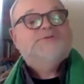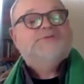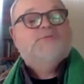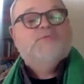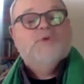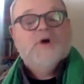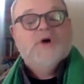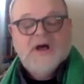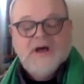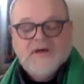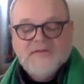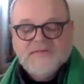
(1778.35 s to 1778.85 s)

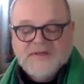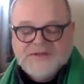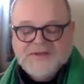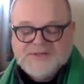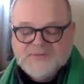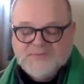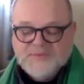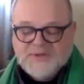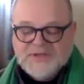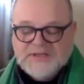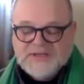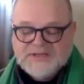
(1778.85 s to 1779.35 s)
worthy to
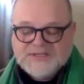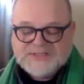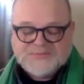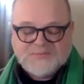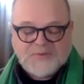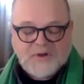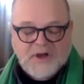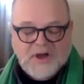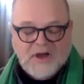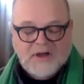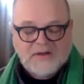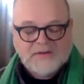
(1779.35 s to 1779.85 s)
be his
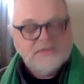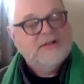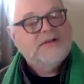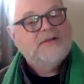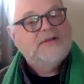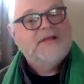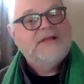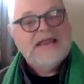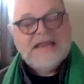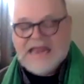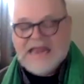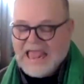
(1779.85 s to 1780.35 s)

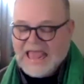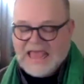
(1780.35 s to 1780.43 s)
partner in